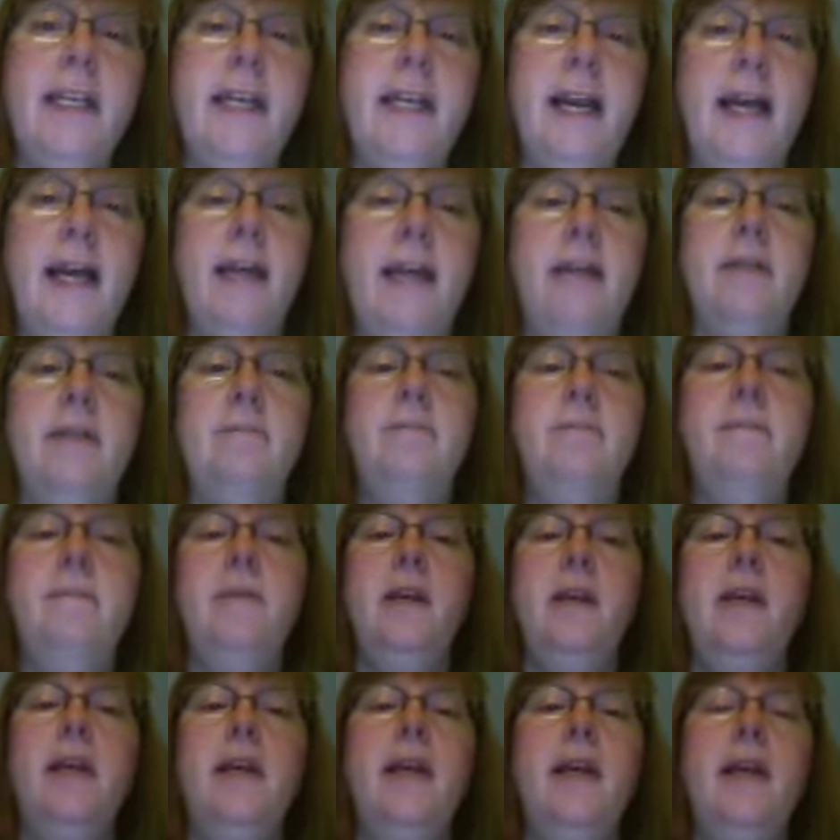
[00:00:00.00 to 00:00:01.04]
atom.
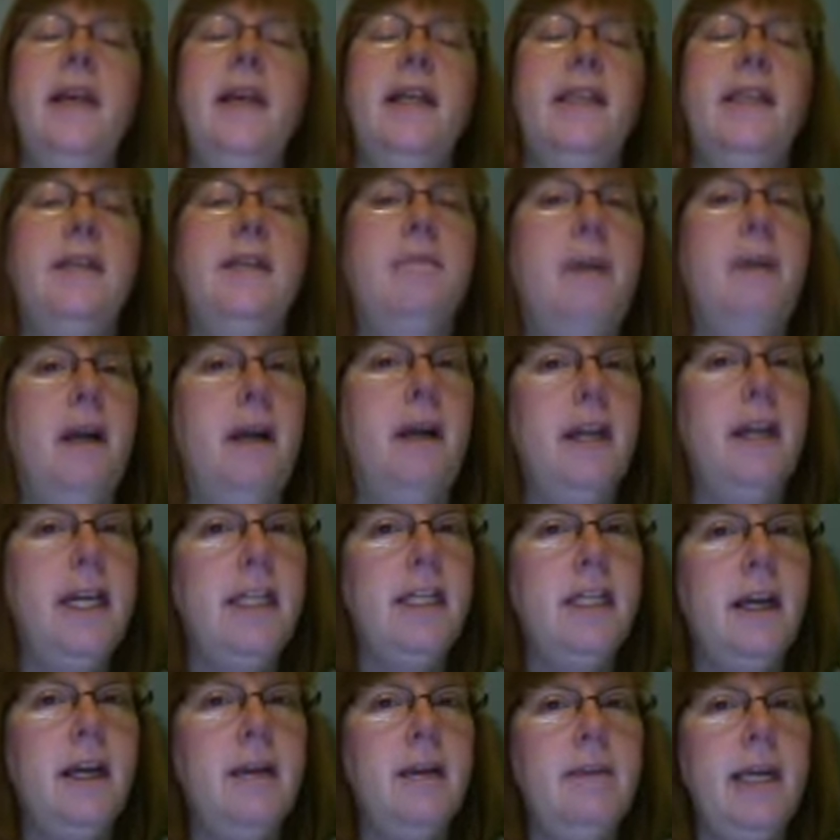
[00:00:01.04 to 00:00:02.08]
It's a
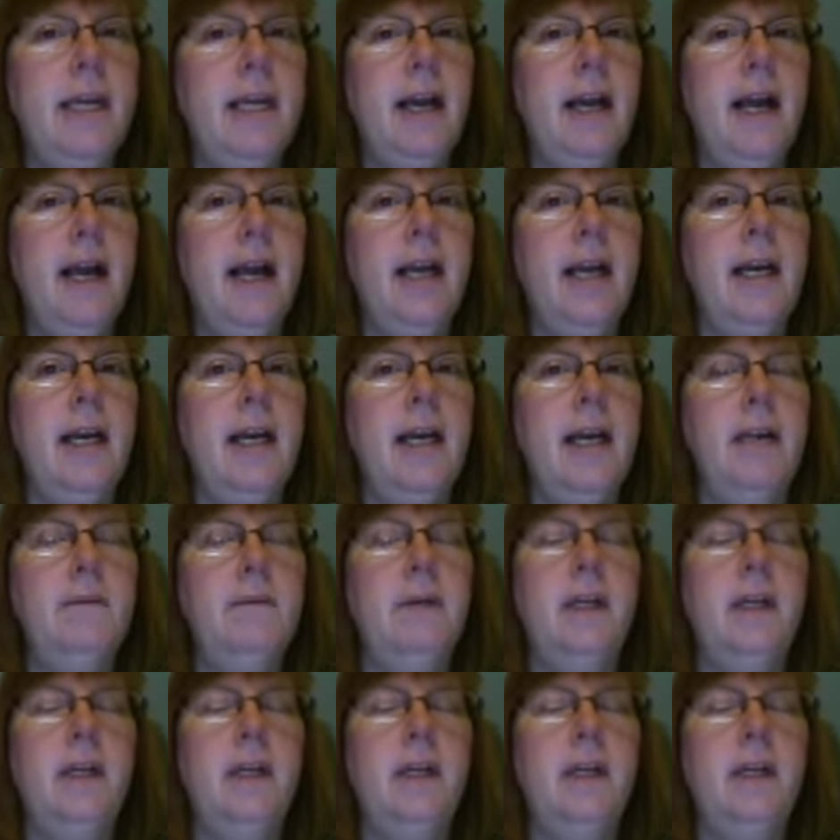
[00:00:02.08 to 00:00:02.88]
polyatomic ion.